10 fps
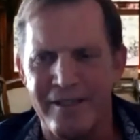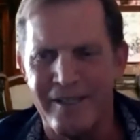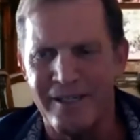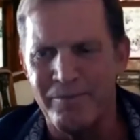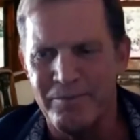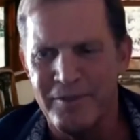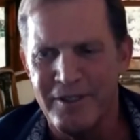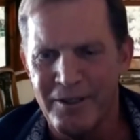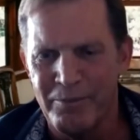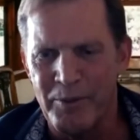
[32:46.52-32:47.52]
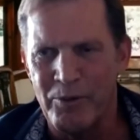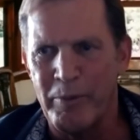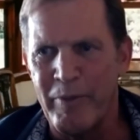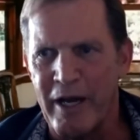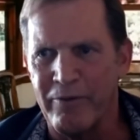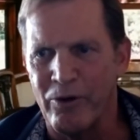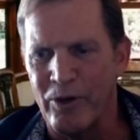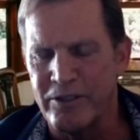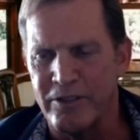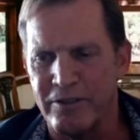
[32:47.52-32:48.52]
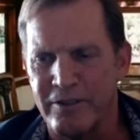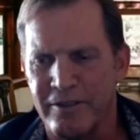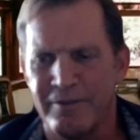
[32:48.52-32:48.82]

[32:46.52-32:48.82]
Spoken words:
Maybe we'll be back for questions.